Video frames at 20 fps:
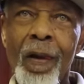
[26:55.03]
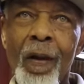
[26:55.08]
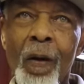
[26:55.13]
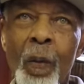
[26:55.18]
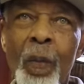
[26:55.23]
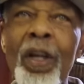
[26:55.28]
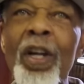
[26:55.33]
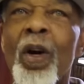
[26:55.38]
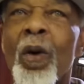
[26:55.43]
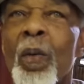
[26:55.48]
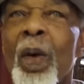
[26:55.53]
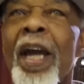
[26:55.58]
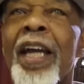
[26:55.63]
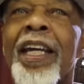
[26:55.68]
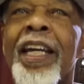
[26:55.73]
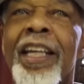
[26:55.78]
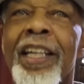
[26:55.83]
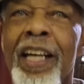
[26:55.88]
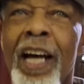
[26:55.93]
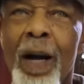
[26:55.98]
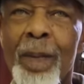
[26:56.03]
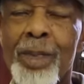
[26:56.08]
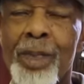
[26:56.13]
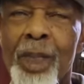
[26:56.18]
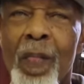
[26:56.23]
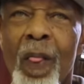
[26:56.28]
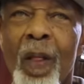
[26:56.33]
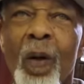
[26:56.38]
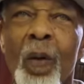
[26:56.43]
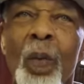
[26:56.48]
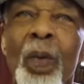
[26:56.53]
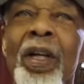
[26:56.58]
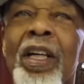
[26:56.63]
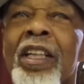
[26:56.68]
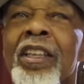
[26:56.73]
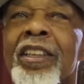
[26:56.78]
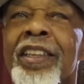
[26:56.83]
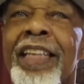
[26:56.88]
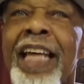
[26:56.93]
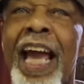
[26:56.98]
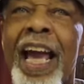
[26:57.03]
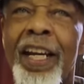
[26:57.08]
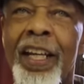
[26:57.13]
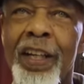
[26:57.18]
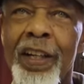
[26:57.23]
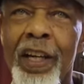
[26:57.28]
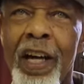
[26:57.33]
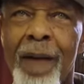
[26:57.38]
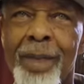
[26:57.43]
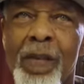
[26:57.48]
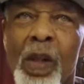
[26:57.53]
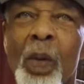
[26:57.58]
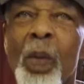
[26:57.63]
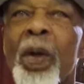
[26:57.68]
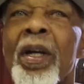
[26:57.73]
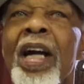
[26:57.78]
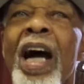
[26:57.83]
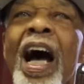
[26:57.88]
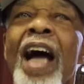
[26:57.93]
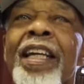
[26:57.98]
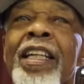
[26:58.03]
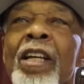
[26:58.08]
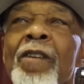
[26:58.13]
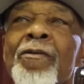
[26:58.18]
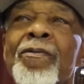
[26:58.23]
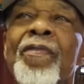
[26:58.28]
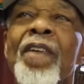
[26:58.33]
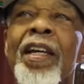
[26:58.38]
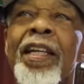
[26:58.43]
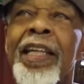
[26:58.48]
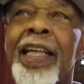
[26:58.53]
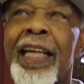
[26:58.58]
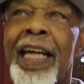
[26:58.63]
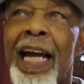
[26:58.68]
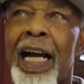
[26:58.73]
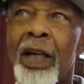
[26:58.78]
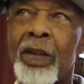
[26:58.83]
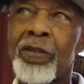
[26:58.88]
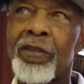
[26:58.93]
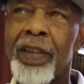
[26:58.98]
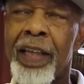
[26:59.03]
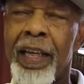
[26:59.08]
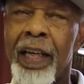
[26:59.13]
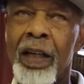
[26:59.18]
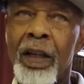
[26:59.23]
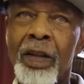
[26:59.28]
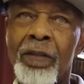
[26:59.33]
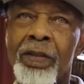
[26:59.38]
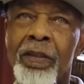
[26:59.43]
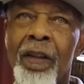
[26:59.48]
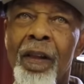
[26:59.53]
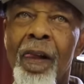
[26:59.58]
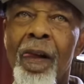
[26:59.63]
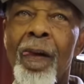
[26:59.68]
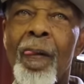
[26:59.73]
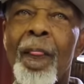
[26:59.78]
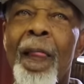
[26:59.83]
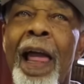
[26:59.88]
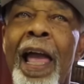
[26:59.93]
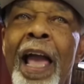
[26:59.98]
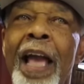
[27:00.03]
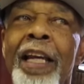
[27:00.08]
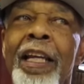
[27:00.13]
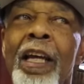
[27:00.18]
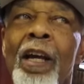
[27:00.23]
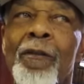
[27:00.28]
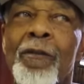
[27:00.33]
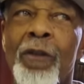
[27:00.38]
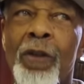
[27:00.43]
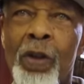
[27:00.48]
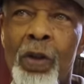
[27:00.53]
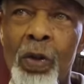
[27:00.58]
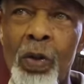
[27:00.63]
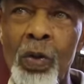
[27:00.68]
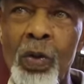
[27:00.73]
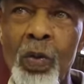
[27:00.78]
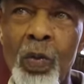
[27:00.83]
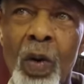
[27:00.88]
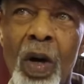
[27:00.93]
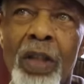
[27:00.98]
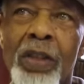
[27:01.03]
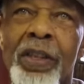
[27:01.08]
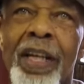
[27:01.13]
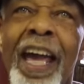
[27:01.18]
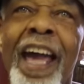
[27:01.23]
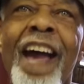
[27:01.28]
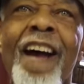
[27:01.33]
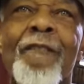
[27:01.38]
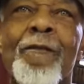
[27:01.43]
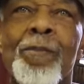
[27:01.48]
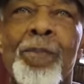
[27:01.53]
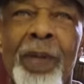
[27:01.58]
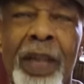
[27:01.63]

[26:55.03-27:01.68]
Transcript: We are waking up. We are standing up. We are defending ourselves. And if you want to have